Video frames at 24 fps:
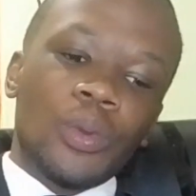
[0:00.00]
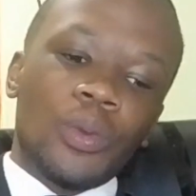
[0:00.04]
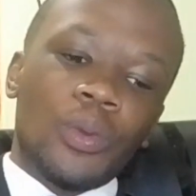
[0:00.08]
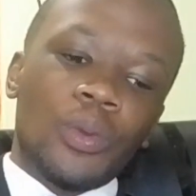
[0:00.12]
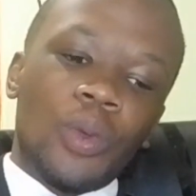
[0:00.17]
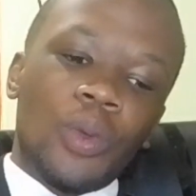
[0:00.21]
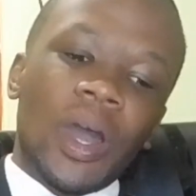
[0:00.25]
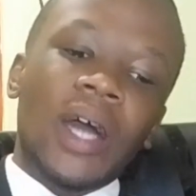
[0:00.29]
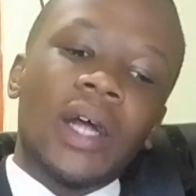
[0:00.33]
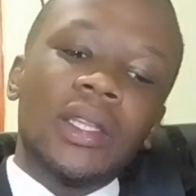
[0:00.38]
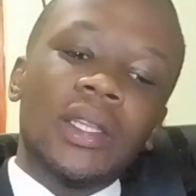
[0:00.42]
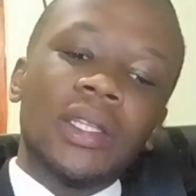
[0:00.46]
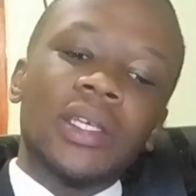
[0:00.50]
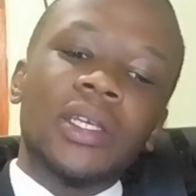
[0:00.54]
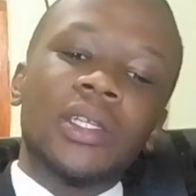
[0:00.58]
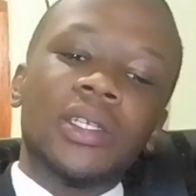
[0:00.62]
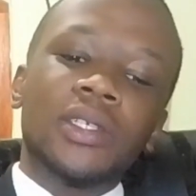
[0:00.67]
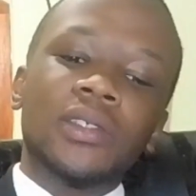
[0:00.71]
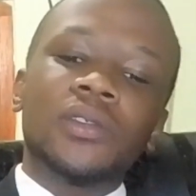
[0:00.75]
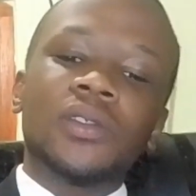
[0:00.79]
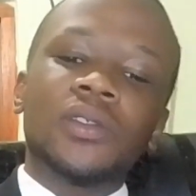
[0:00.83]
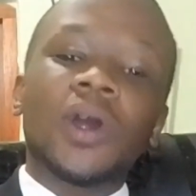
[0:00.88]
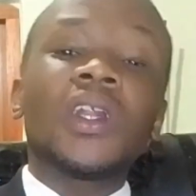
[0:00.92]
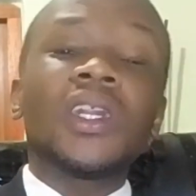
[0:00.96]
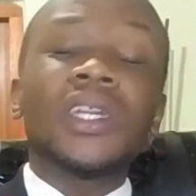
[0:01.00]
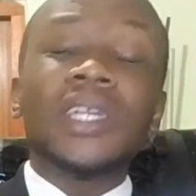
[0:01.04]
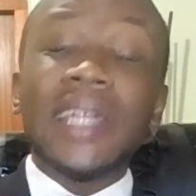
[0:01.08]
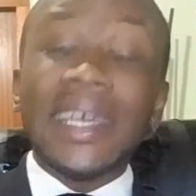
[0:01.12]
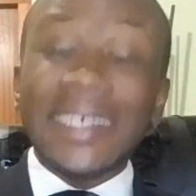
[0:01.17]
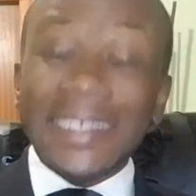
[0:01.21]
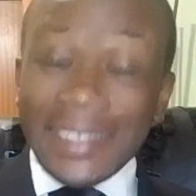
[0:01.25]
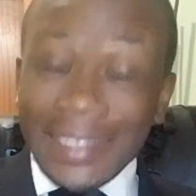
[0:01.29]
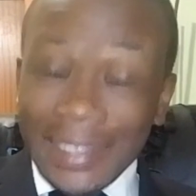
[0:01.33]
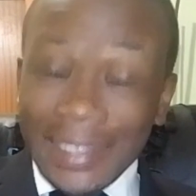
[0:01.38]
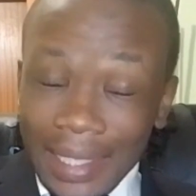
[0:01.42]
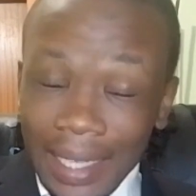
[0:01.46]
While it is not
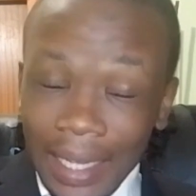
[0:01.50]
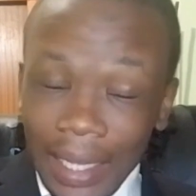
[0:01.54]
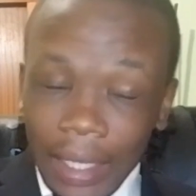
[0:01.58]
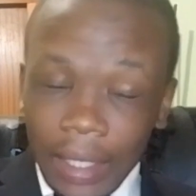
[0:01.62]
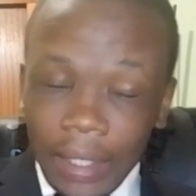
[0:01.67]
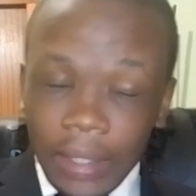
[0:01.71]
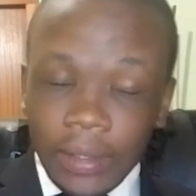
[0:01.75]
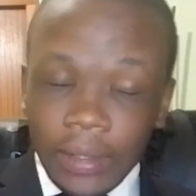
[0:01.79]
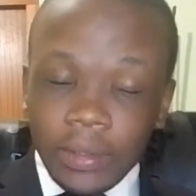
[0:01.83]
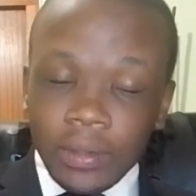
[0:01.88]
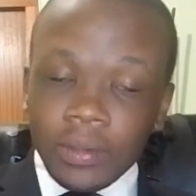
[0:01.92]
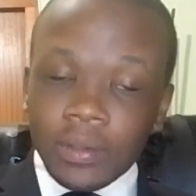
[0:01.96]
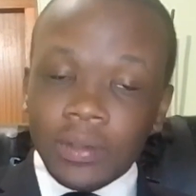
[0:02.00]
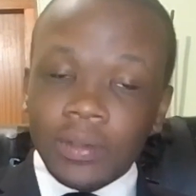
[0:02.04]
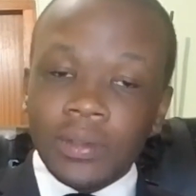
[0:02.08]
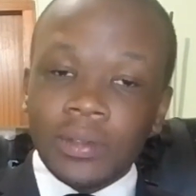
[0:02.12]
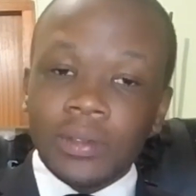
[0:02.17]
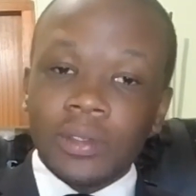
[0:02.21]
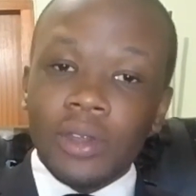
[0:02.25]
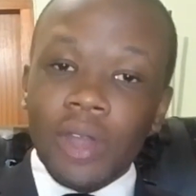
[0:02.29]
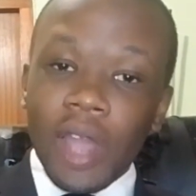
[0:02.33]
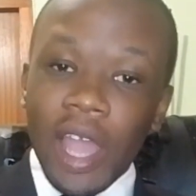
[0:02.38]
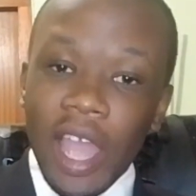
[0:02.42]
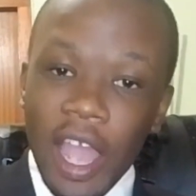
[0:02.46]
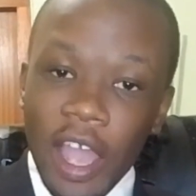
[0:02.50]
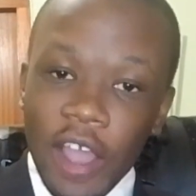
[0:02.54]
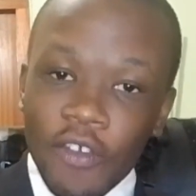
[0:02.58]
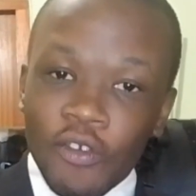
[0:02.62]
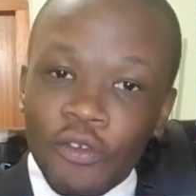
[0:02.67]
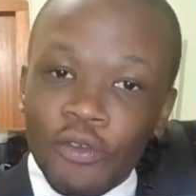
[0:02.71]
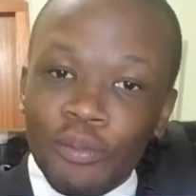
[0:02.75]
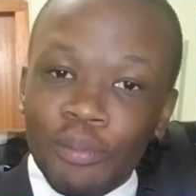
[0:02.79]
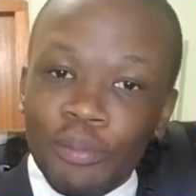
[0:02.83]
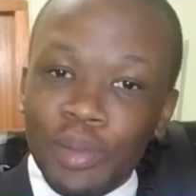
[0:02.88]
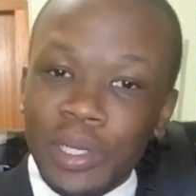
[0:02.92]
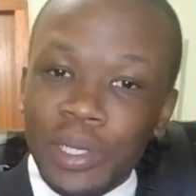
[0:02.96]
necessary to
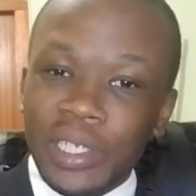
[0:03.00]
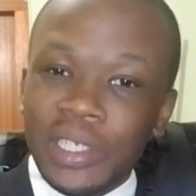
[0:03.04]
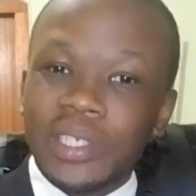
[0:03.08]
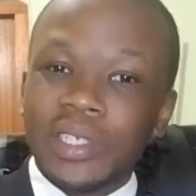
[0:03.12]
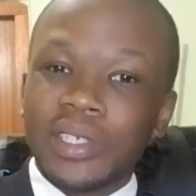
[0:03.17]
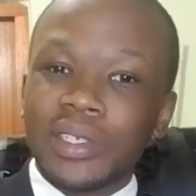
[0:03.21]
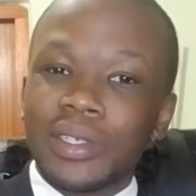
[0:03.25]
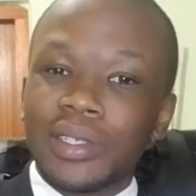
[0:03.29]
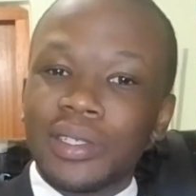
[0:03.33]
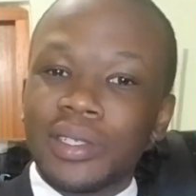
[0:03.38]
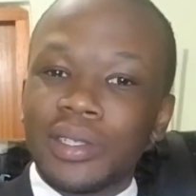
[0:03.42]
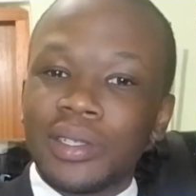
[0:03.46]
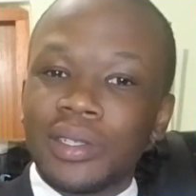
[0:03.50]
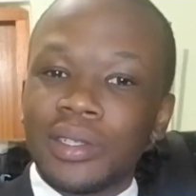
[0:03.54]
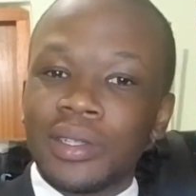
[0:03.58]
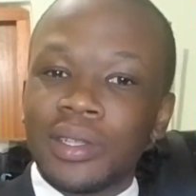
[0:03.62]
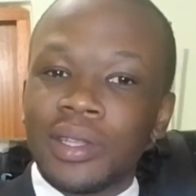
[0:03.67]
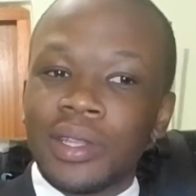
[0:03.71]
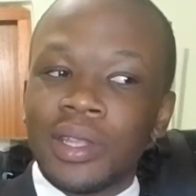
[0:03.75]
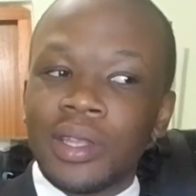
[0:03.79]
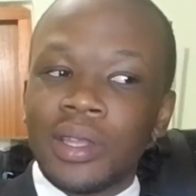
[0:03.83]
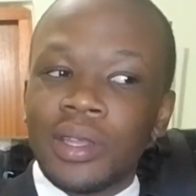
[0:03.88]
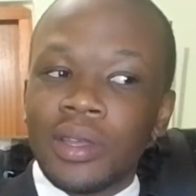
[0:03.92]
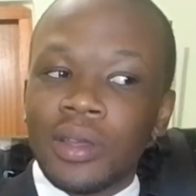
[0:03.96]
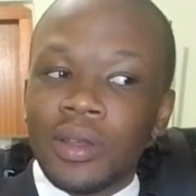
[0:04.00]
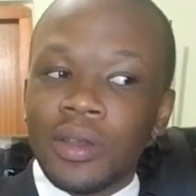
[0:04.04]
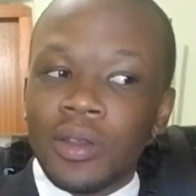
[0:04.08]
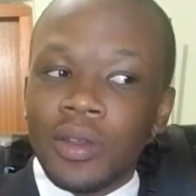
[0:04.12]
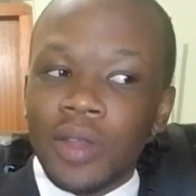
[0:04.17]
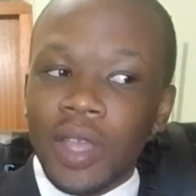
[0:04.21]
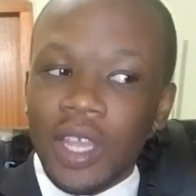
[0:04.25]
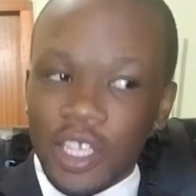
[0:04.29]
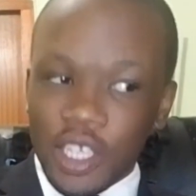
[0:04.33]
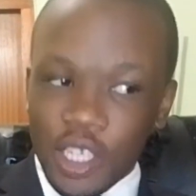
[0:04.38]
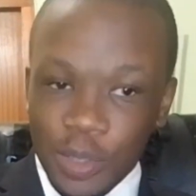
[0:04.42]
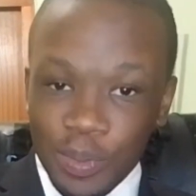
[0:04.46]
have political
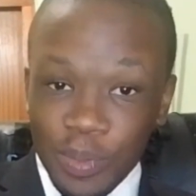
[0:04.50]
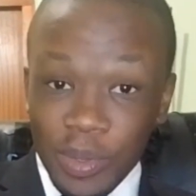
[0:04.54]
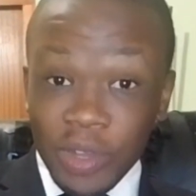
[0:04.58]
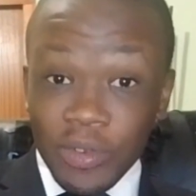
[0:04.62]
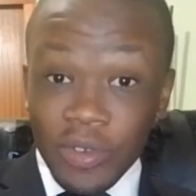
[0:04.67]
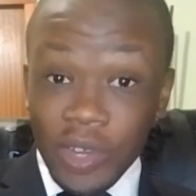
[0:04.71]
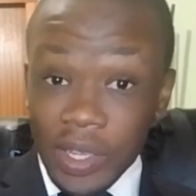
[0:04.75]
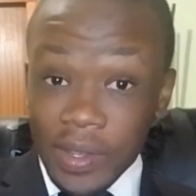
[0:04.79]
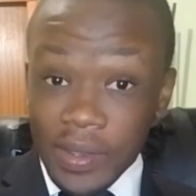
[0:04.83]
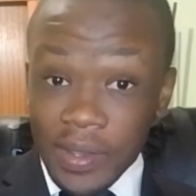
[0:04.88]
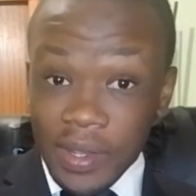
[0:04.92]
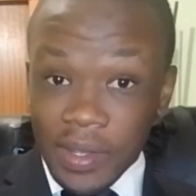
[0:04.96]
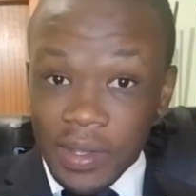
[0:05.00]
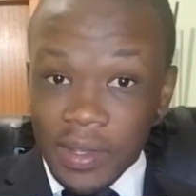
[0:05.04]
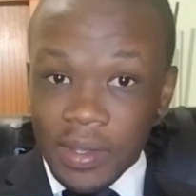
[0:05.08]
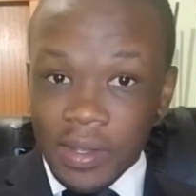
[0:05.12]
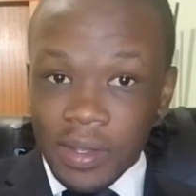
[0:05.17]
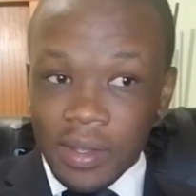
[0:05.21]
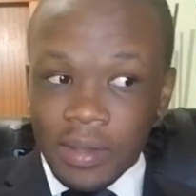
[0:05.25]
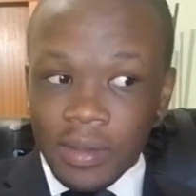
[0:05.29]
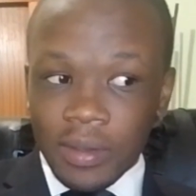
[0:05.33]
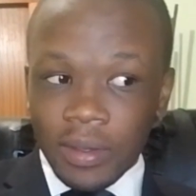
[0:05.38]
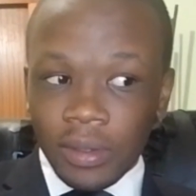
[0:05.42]
experience